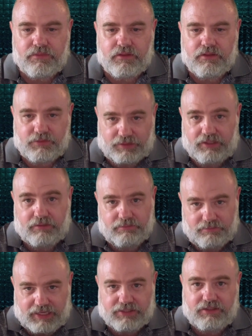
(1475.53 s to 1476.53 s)
so here
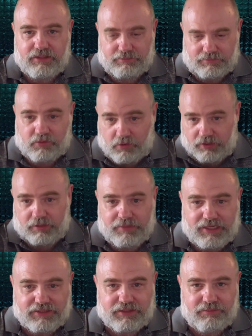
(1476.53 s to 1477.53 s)
Bessent, I'm quoting
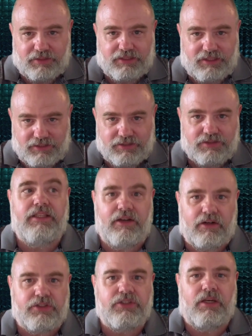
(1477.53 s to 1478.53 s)
Bessent, but he's
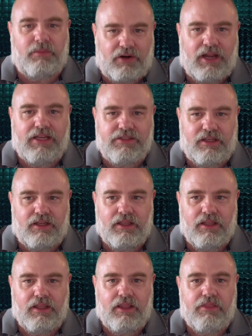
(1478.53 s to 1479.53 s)
here summarizing,
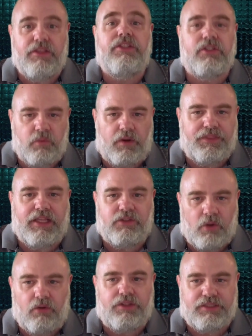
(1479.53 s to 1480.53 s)
this is what they
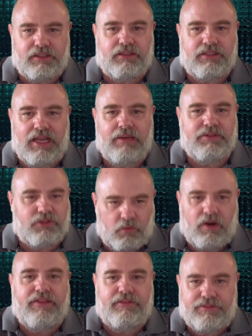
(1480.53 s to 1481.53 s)
told us at the time as to
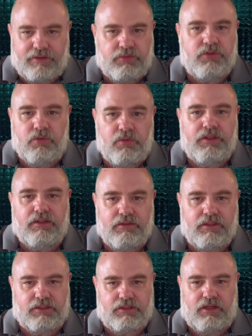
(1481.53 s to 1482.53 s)
why the Fed was doing
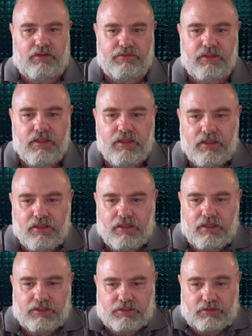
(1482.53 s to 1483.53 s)
this stuff.
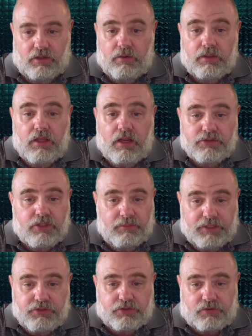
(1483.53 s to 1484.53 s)
He says, lower long-term
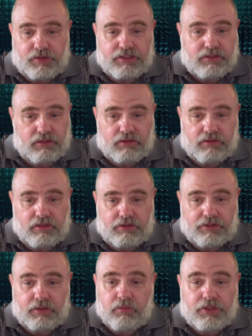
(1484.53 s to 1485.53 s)
interest rates in
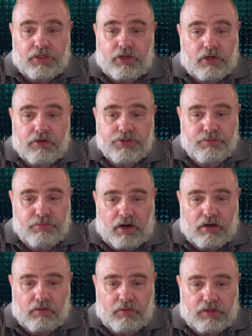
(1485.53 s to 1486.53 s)
theory would encourage
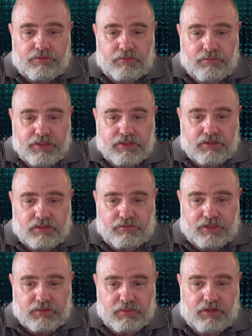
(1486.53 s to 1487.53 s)
borrowing for business
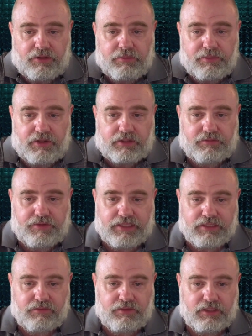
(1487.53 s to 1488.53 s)
investment and other productive
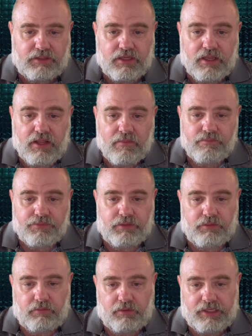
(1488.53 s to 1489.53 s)
activities that
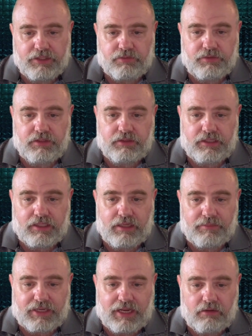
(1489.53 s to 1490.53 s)
would raise real
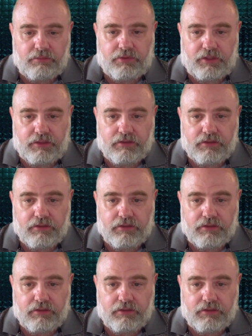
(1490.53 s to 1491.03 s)
economic output.